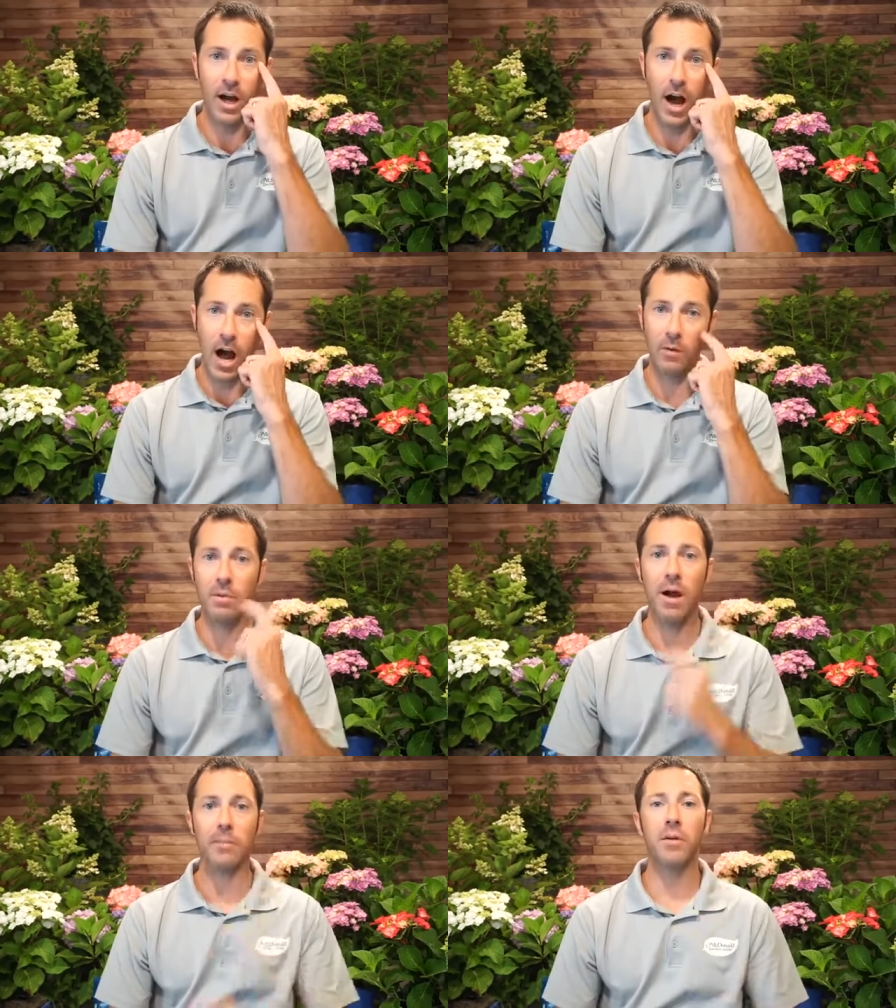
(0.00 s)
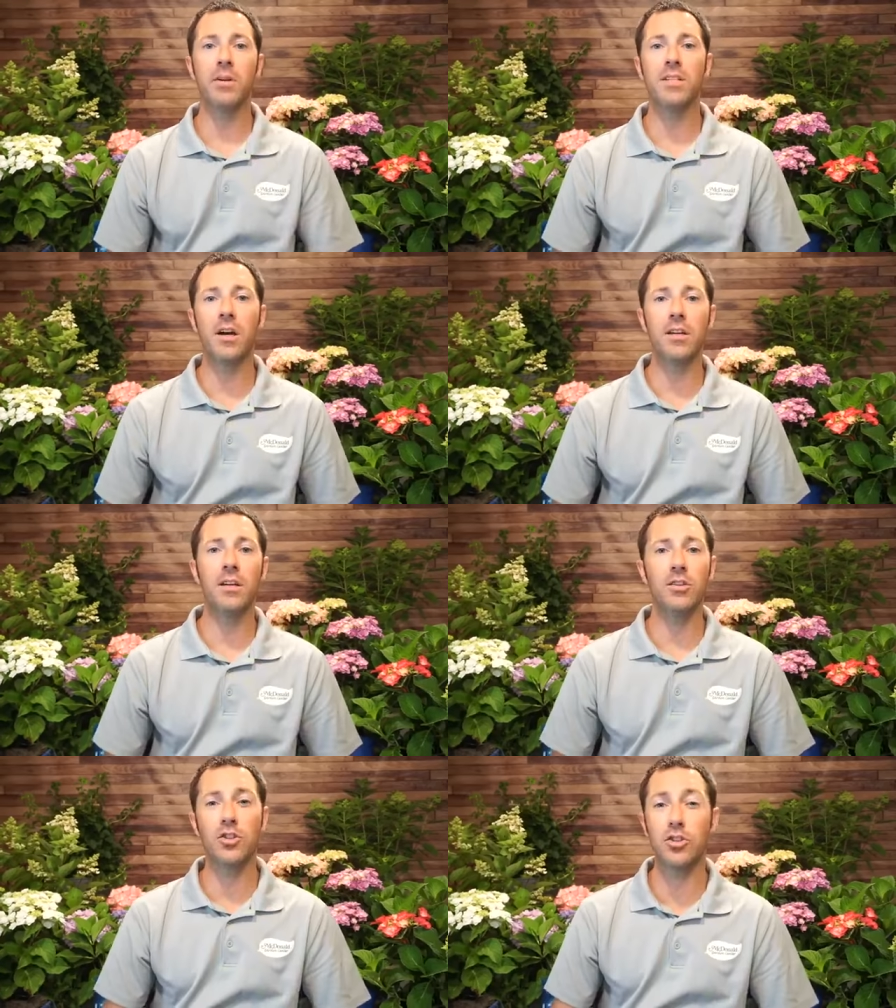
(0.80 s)
Uh, we might be able to tell you.
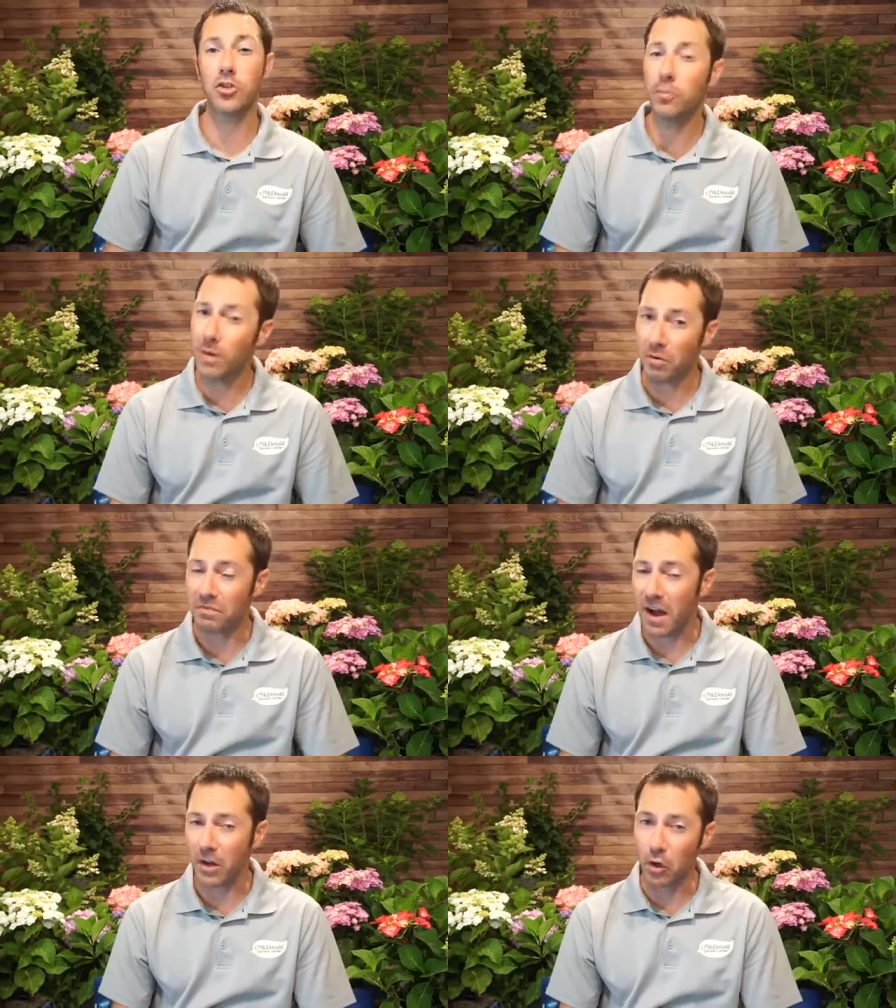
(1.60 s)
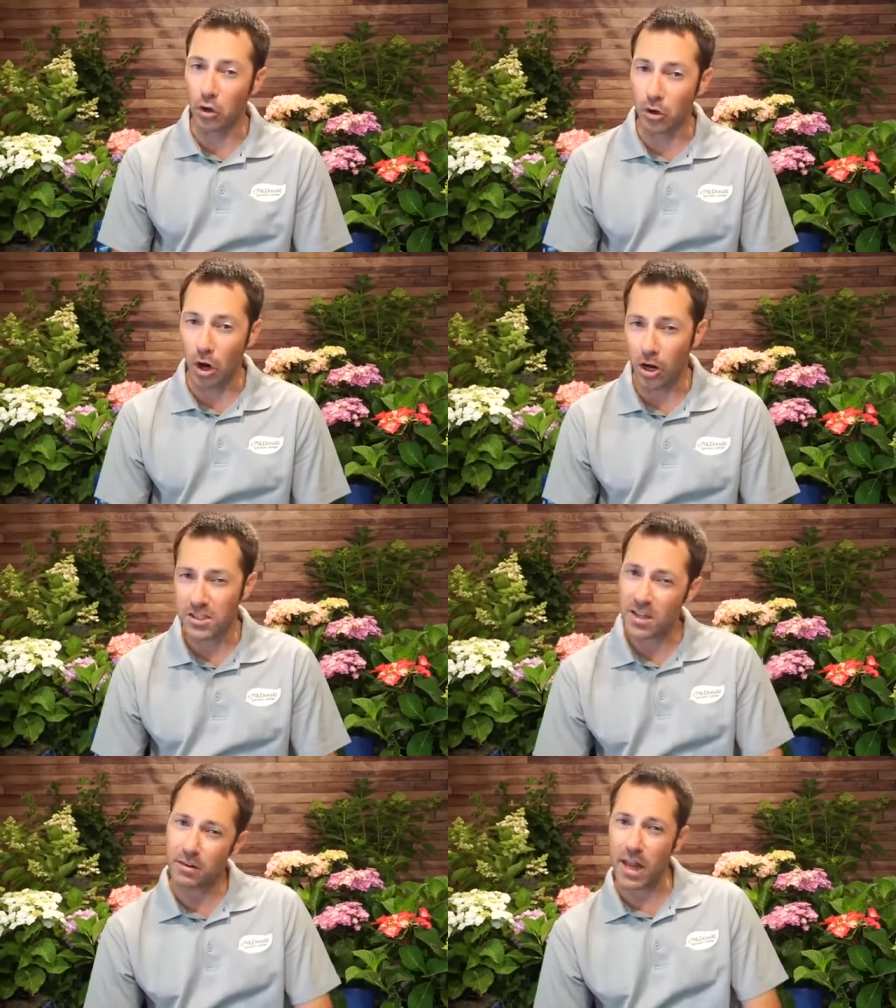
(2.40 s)
You should be able to find a local
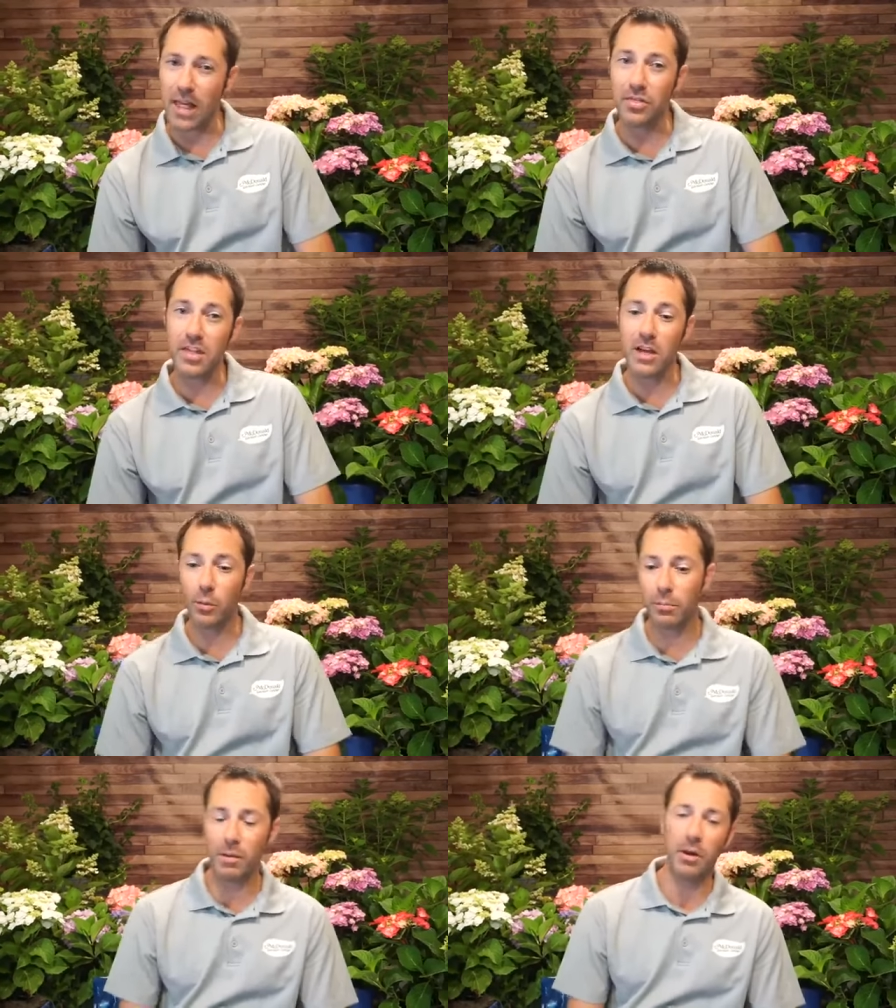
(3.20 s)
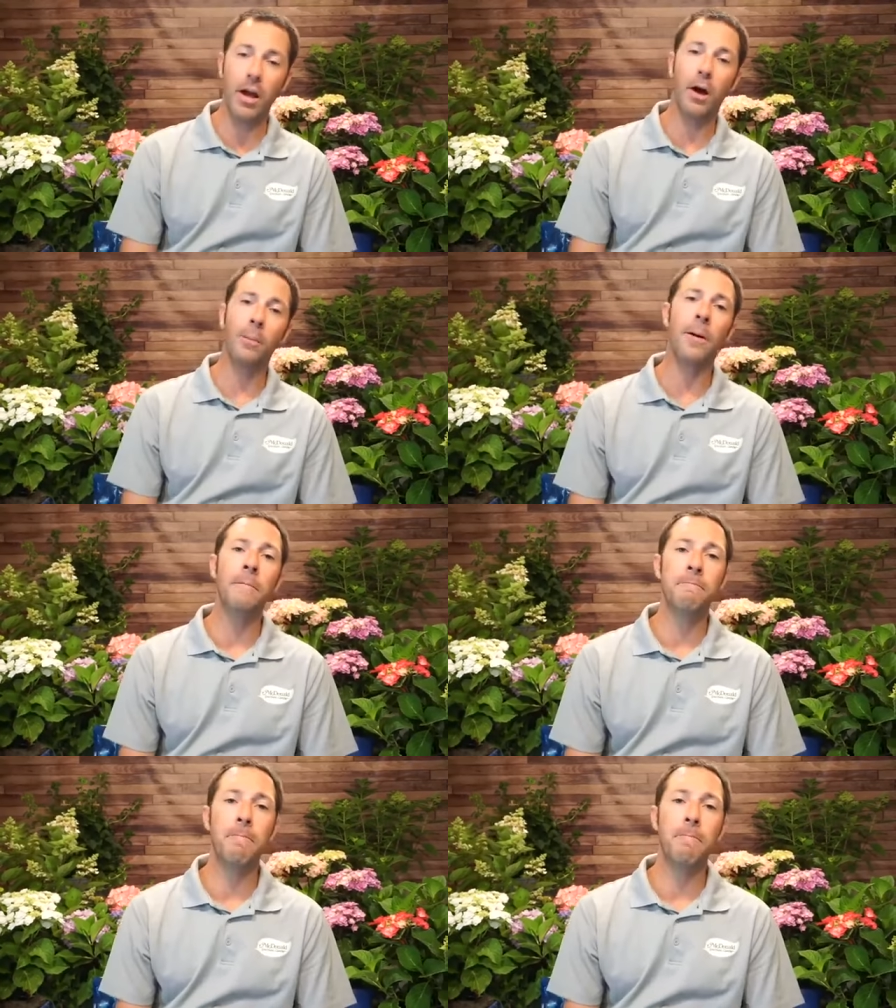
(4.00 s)
garden center that I think would be able to help.